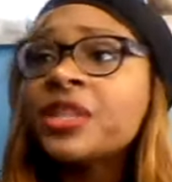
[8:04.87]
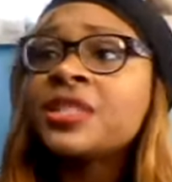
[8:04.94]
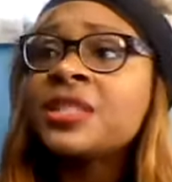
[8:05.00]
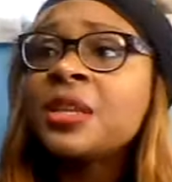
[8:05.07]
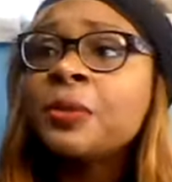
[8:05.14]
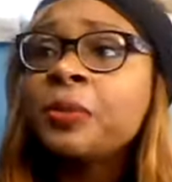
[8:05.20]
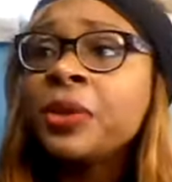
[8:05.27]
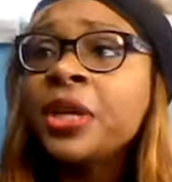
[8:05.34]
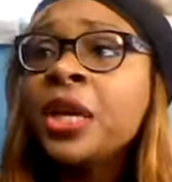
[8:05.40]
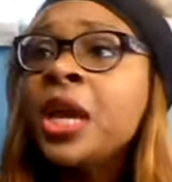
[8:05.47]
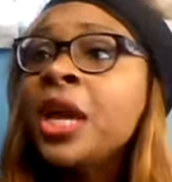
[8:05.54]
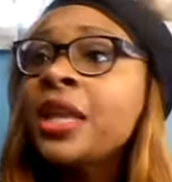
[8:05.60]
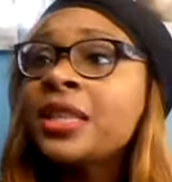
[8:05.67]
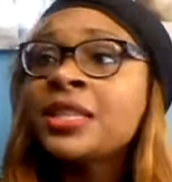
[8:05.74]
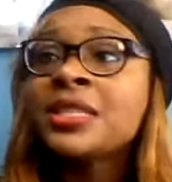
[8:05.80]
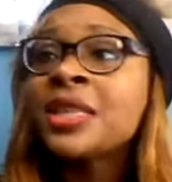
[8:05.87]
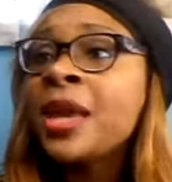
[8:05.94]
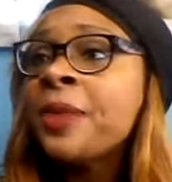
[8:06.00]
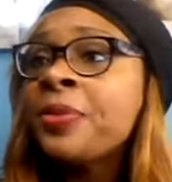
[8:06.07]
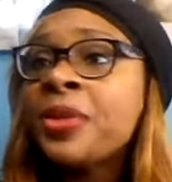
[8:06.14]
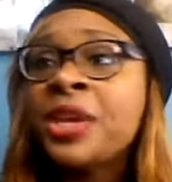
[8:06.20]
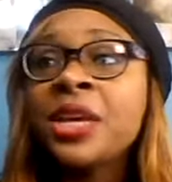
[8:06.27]
simply the same
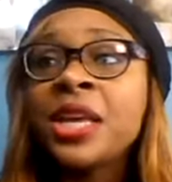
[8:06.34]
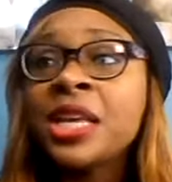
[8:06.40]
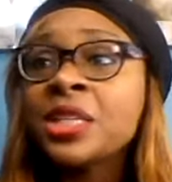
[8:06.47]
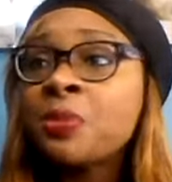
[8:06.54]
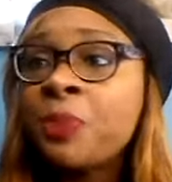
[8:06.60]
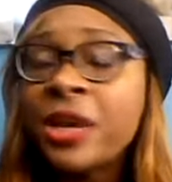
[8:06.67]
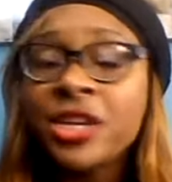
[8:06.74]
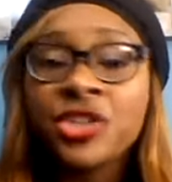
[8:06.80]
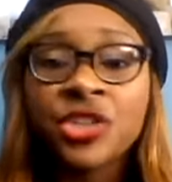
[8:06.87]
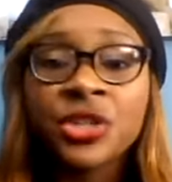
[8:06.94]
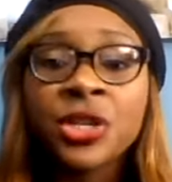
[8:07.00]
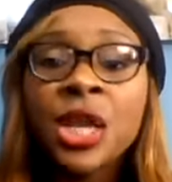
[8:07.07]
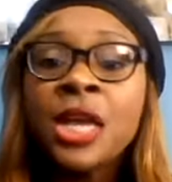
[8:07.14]
thing as patience.